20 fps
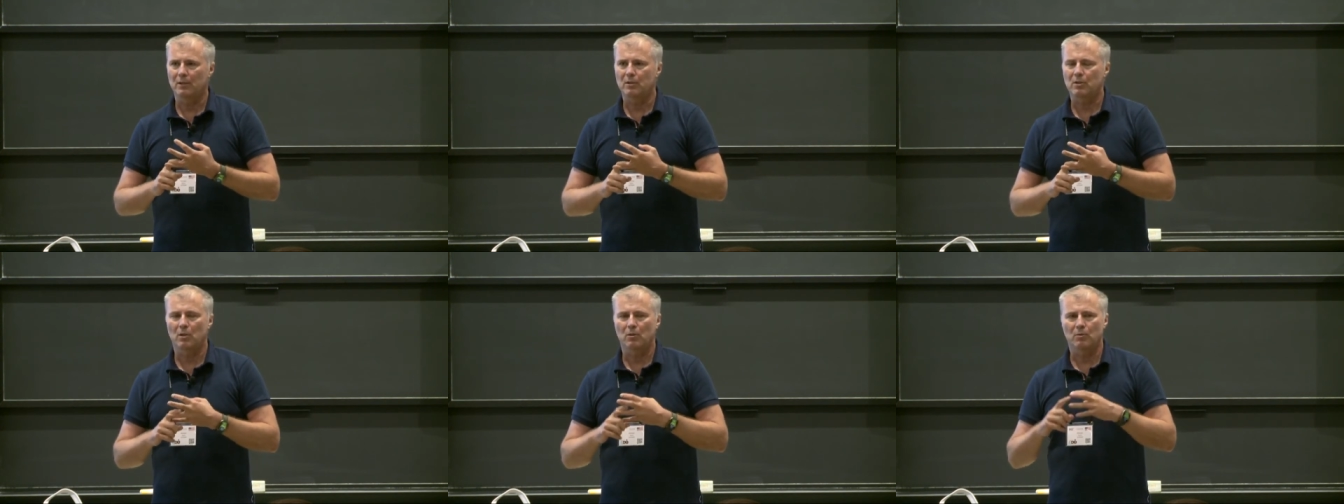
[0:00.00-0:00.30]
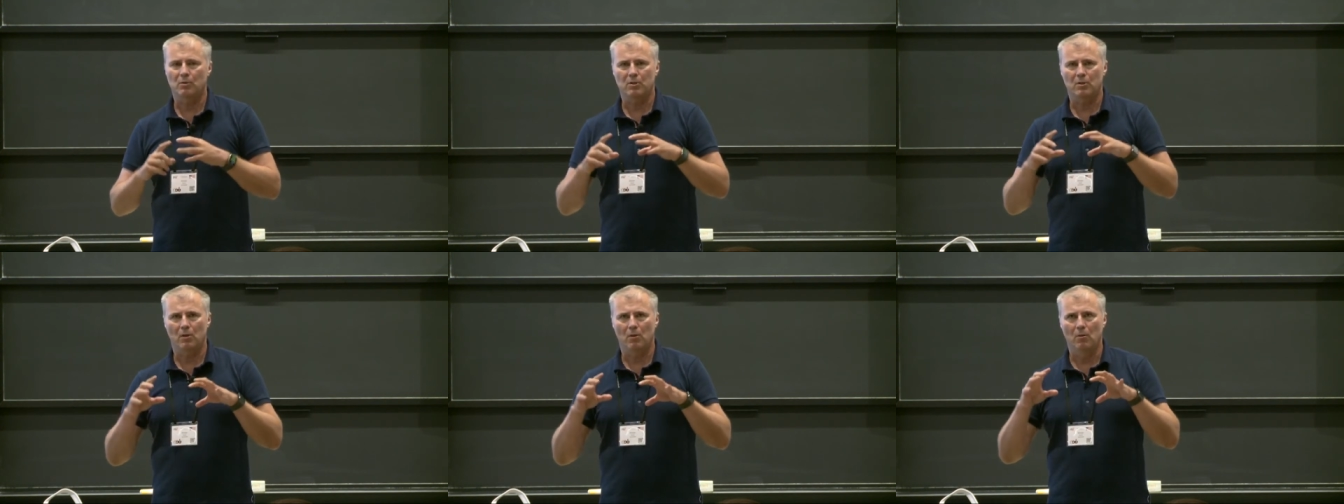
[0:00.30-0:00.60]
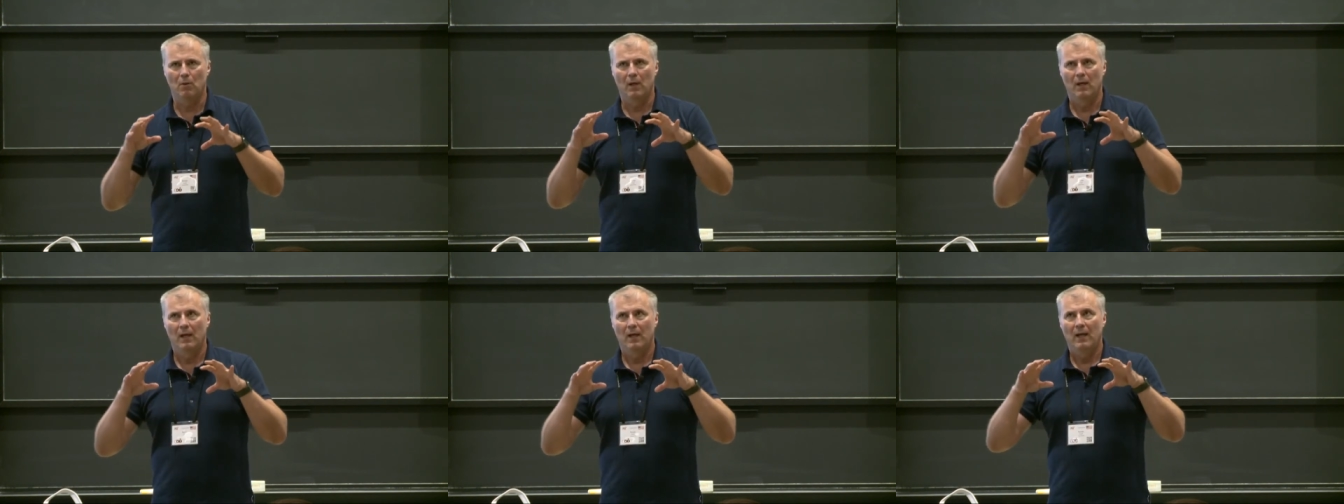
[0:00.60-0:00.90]

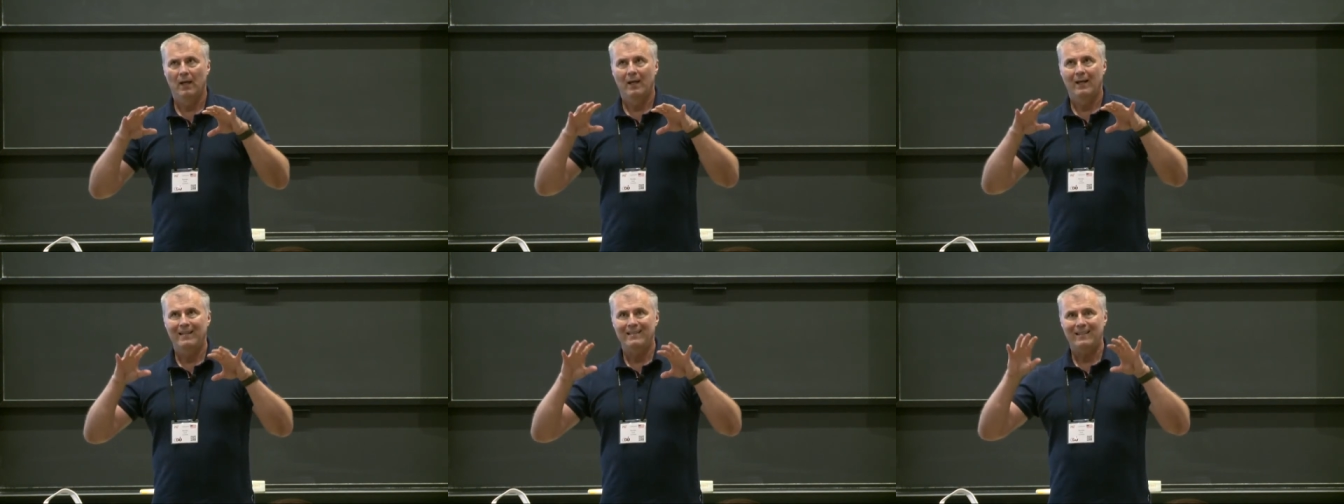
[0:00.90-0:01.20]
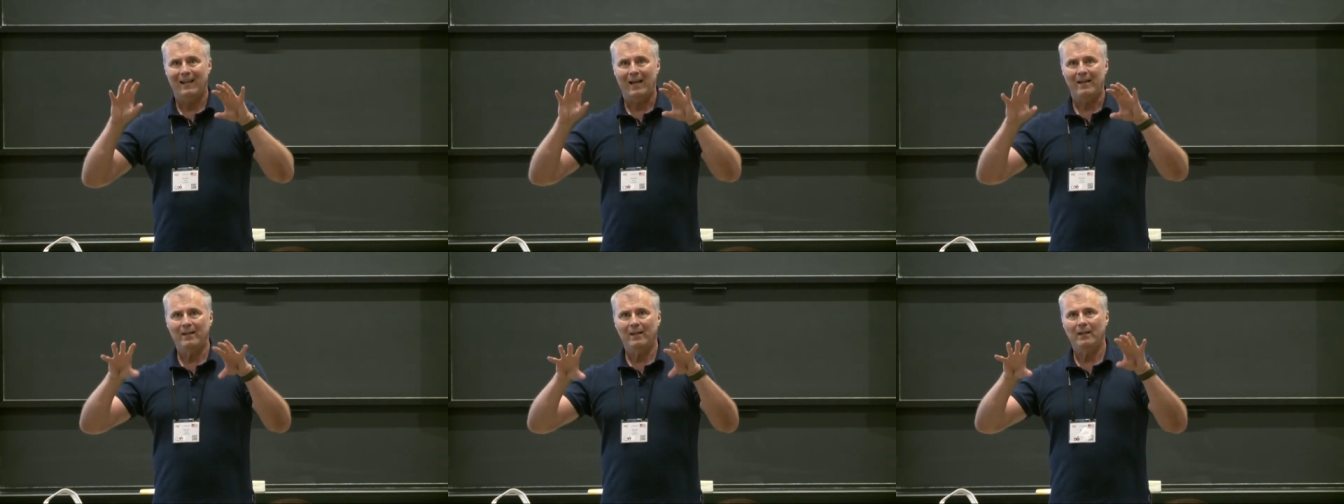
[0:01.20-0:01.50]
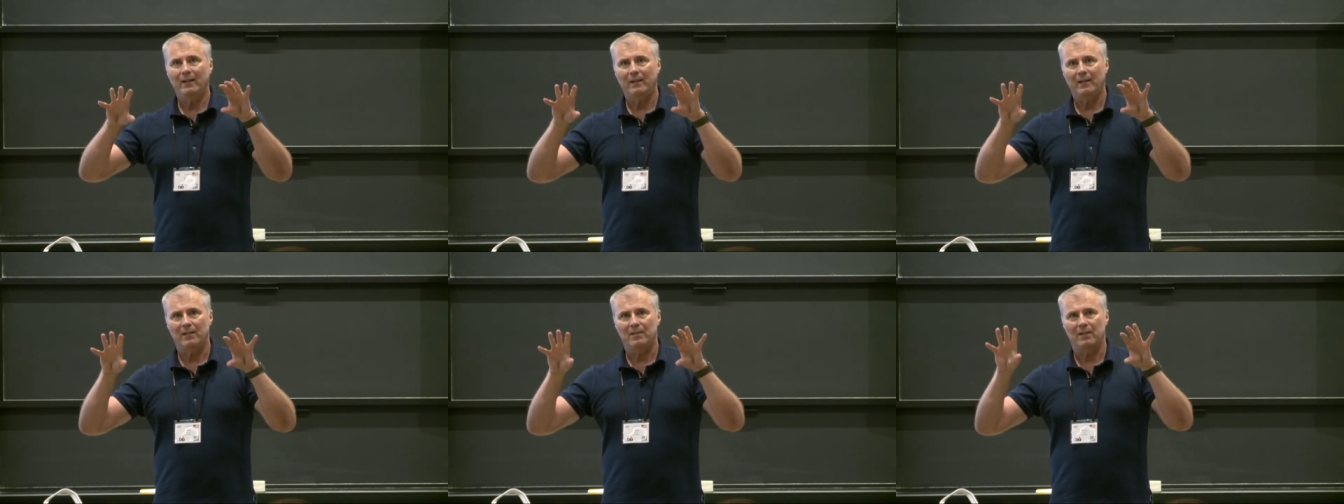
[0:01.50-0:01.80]
So
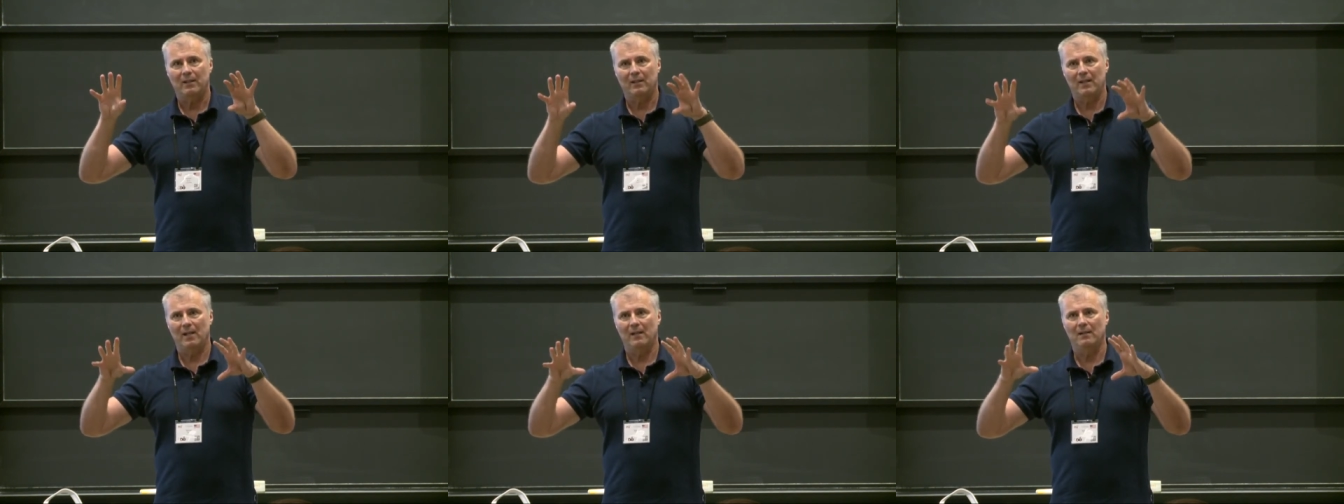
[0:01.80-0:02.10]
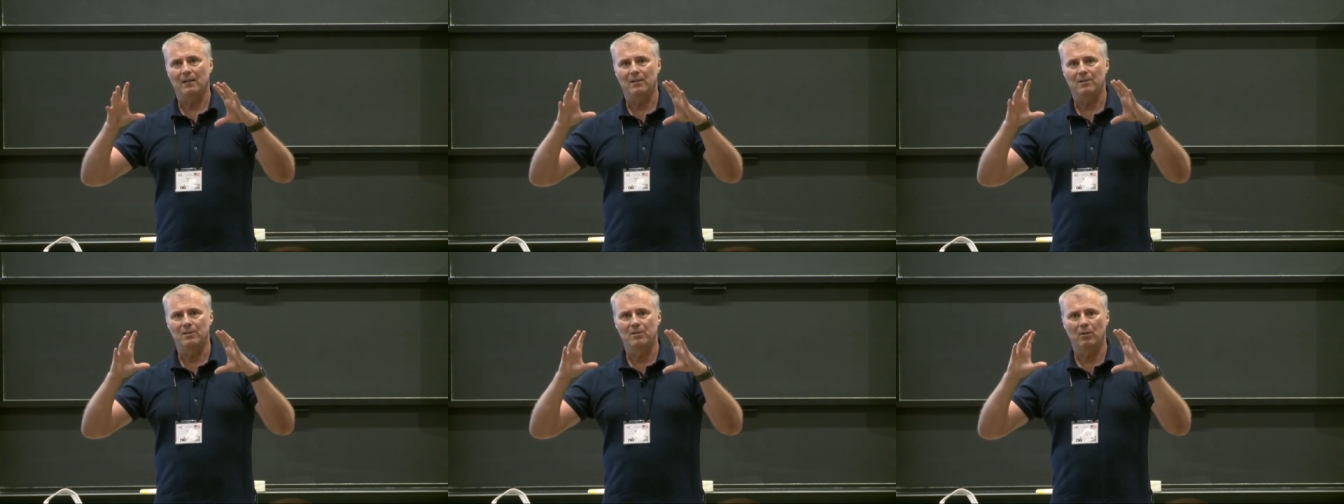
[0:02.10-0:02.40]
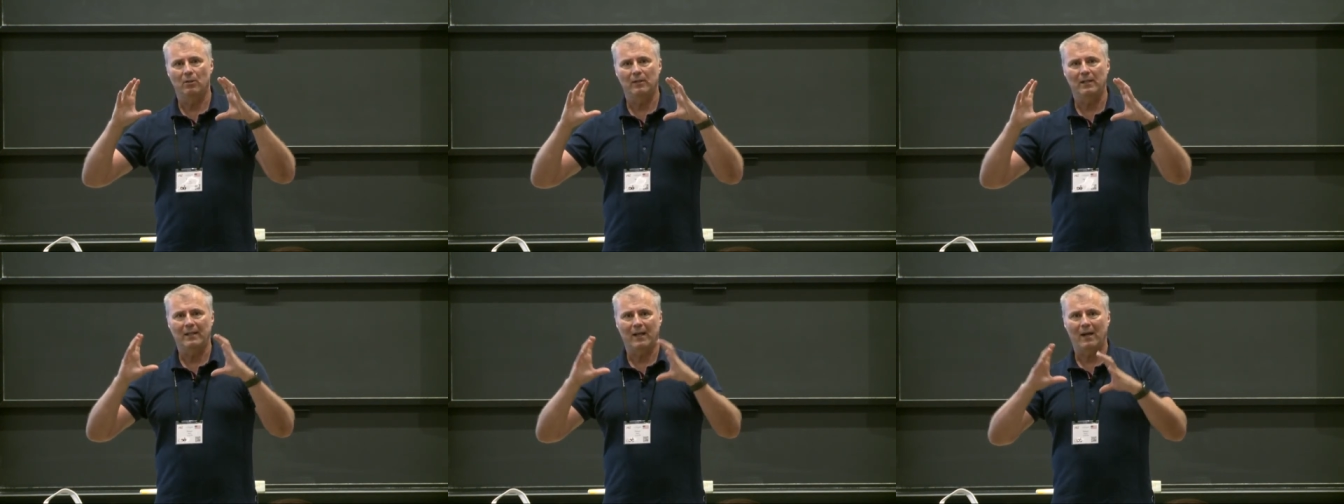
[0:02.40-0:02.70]
analytics, again, is
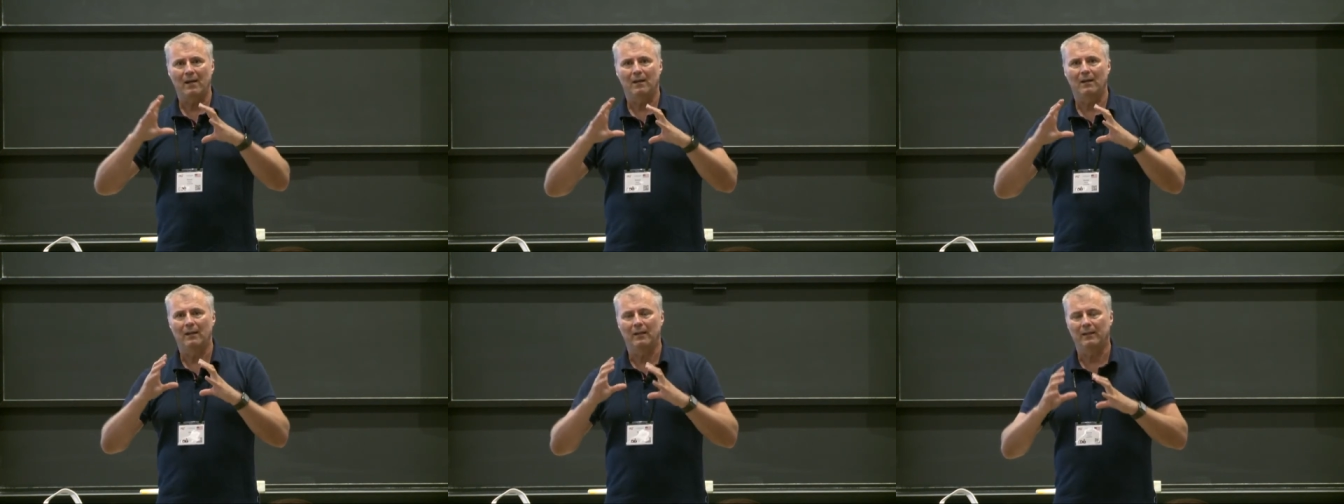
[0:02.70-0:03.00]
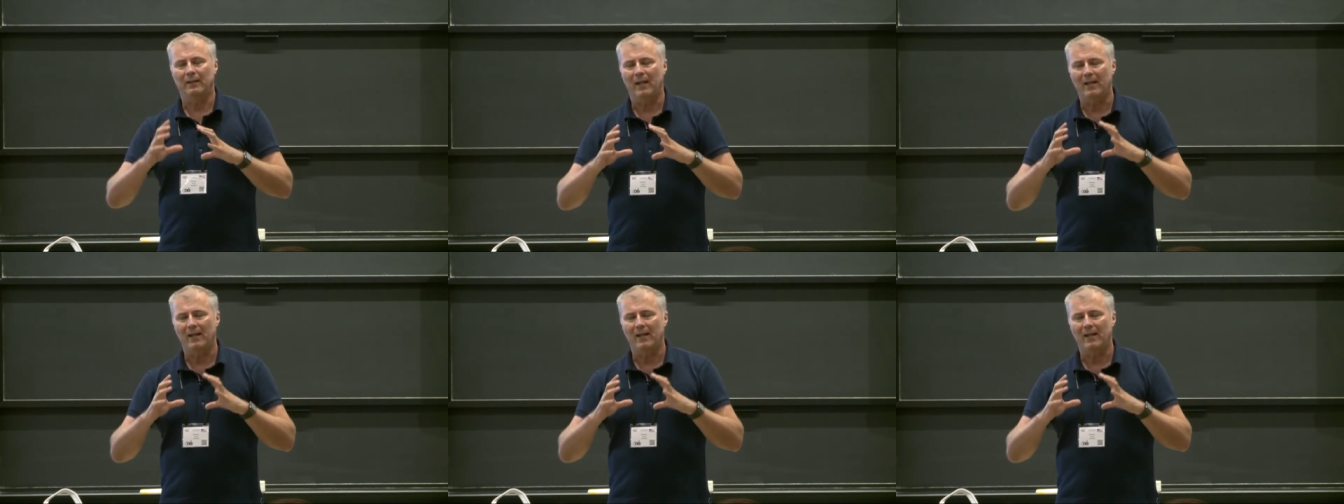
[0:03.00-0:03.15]
not an island.